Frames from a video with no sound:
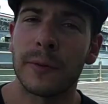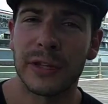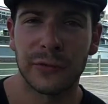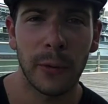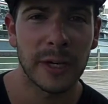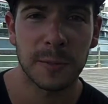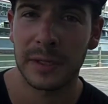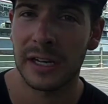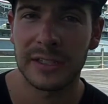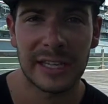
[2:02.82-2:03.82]
with his voice
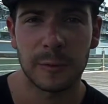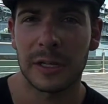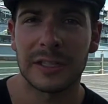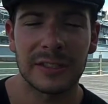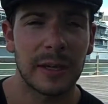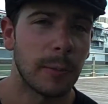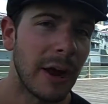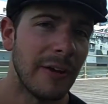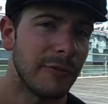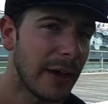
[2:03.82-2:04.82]
because, as we can see,
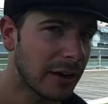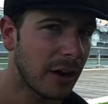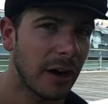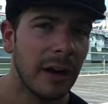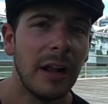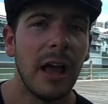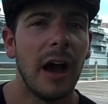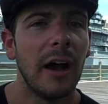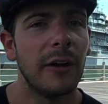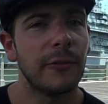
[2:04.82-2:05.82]
Brian Fankart
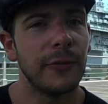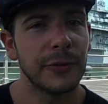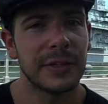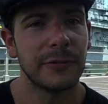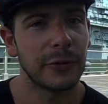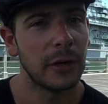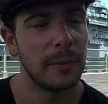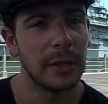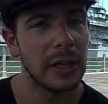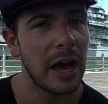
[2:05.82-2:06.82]
fills in for
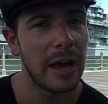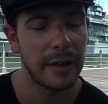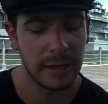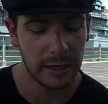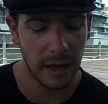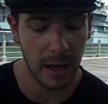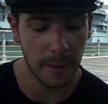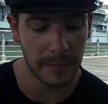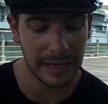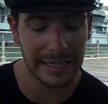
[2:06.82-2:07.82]
him a lot.
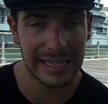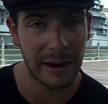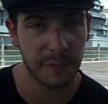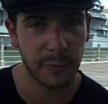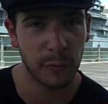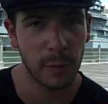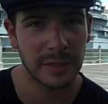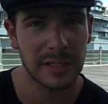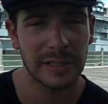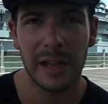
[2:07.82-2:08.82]
He's out of
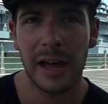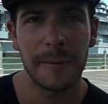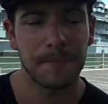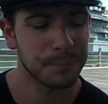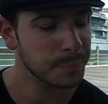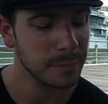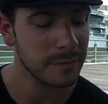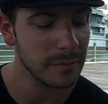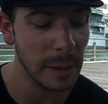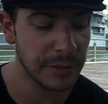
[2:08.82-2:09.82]
performances a lot.
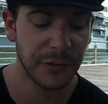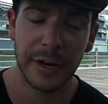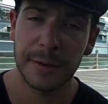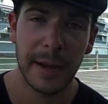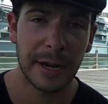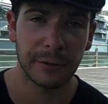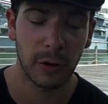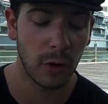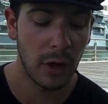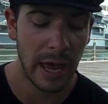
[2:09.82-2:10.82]
It's a very demanding
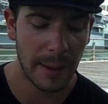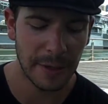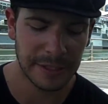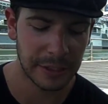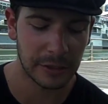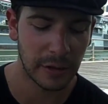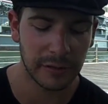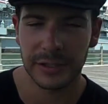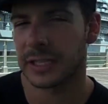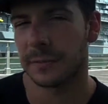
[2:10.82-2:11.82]
role, and Montego
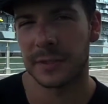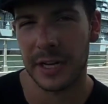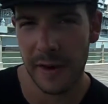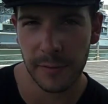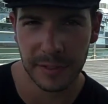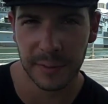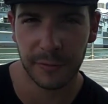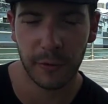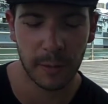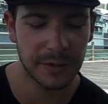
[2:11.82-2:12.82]
Glover seems to never miss a
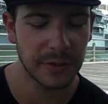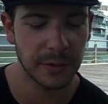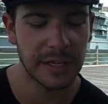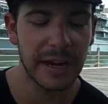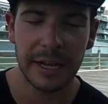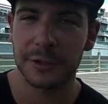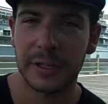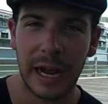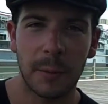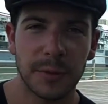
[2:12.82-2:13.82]
performance, so it's kind of interesting.
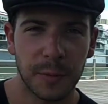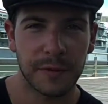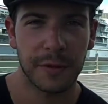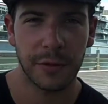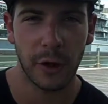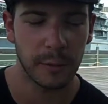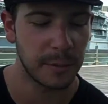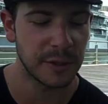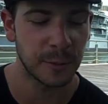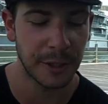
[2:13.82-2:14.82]
I almost would have thought it would
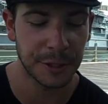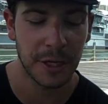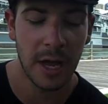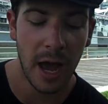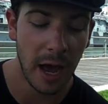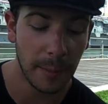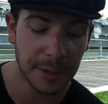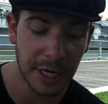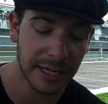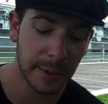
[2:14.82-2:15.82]
be switched. But
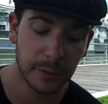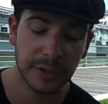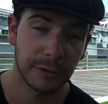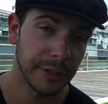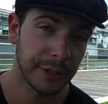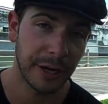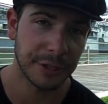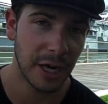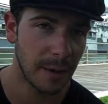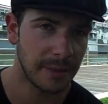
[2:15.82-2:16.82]
Chad Kimball did a really great
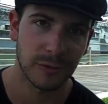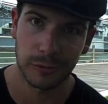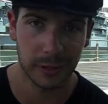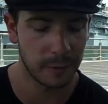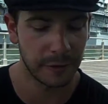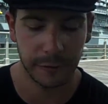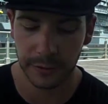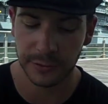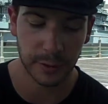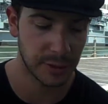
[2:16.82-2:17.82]
job. He's really wonderful.
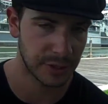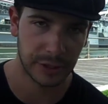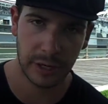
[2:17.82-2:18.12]
His voice is